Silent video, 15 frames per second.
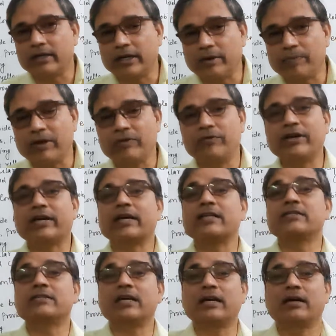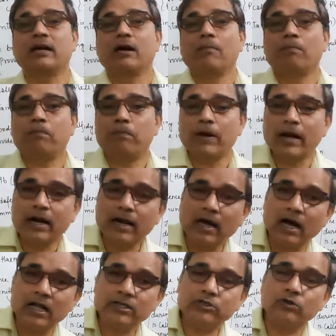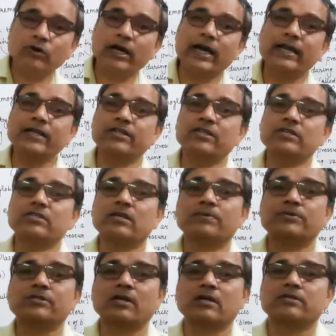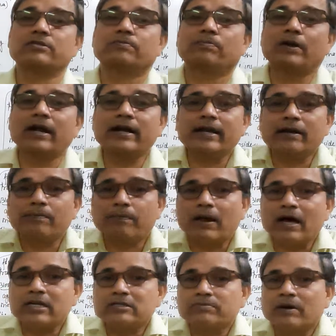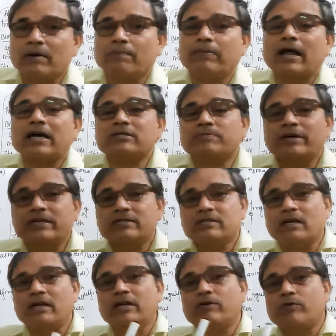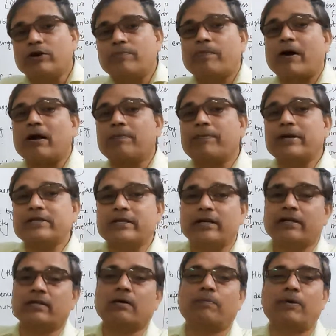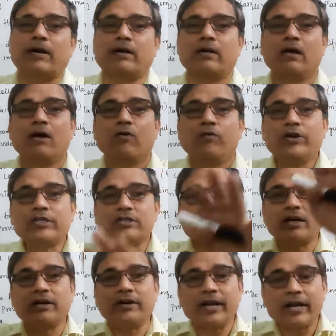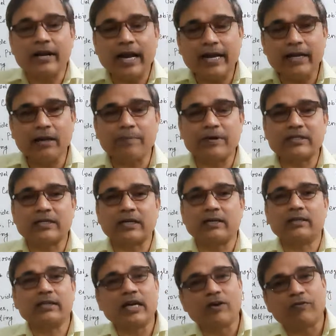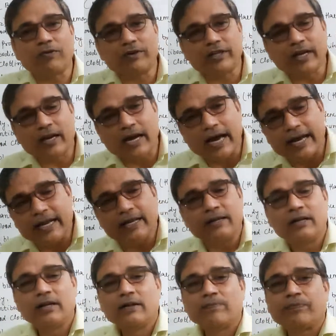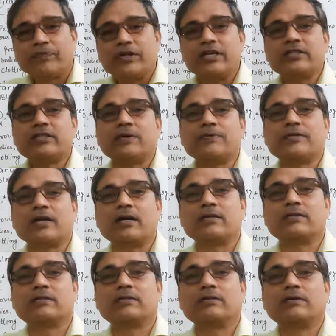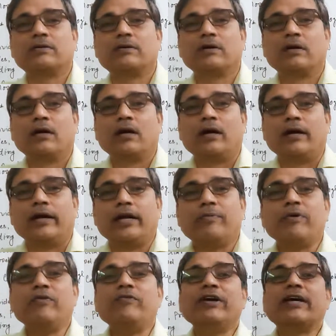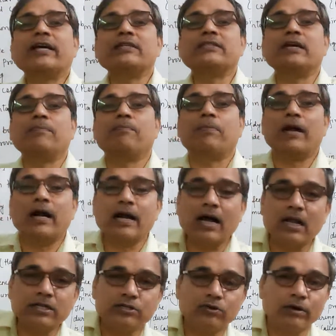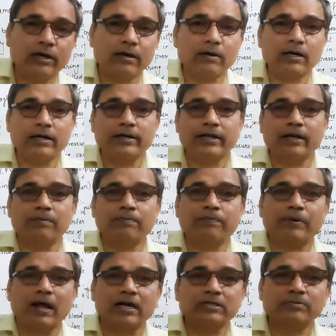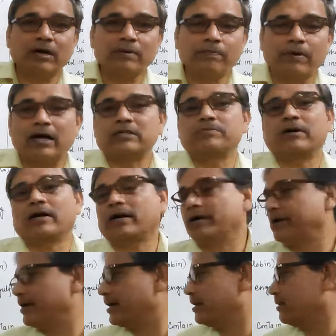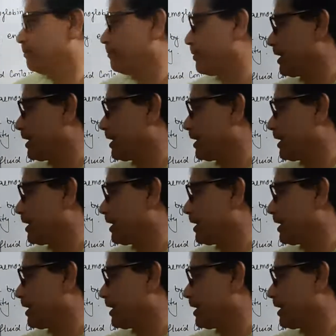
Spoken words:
It means we can say blood also carry these substance. Blood and plasma is the liquid part present in the blood which contain 90%, therefore they carry these substance. It means we can say blood also contain plasma and plasma contain to